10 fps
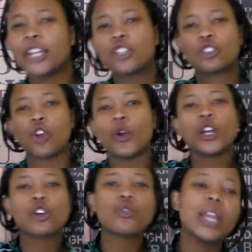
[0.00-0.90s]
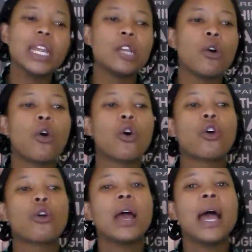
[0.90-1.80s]
I don't agree,
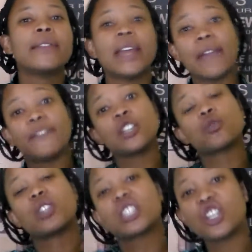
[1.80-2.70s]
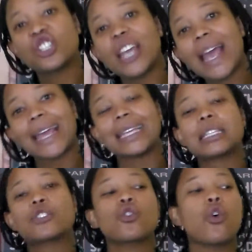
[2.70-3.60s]
or the evidence would
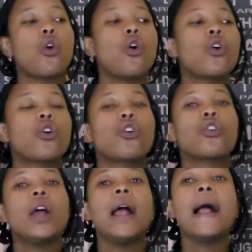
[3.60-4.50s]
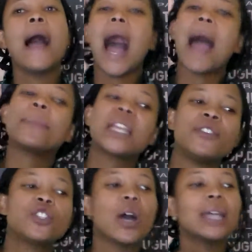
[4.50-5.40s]
suggest, or I'm
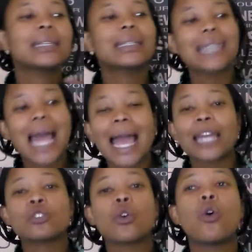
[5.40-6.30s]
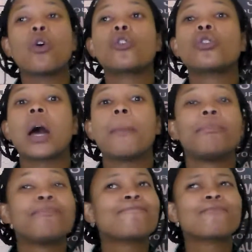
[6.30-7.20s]
given to understand, or
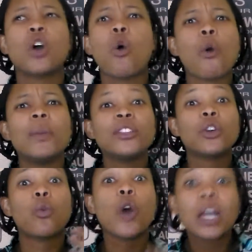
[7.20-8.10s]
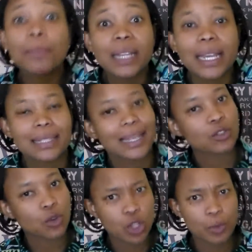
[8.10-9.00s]
women in the workplace.
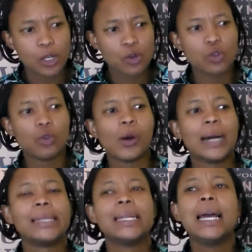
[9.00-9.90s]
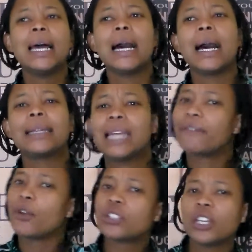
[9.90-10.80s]
That's also a really cool one.
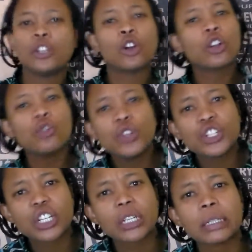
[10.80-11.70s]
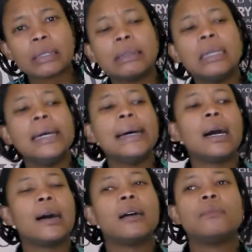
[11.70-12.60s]
Diversity and inclusion,
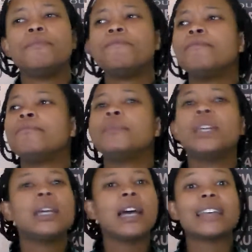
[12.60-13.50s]
synergy.